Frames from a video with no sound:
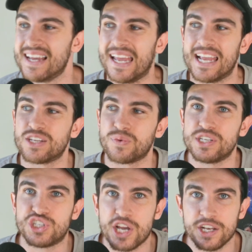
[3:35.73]
is we
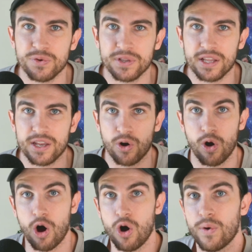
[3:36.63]
genuinely or
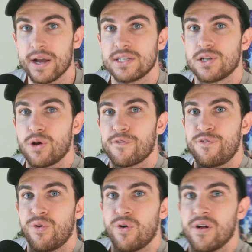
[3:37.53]
always look
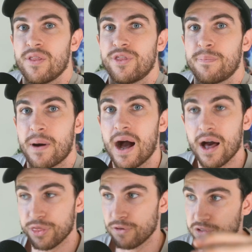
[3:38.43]
for the
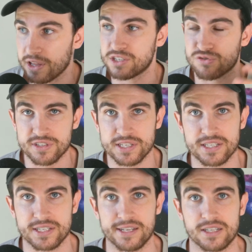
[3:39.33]
path of least
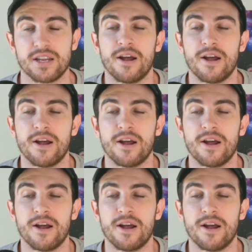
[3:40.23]
resistance.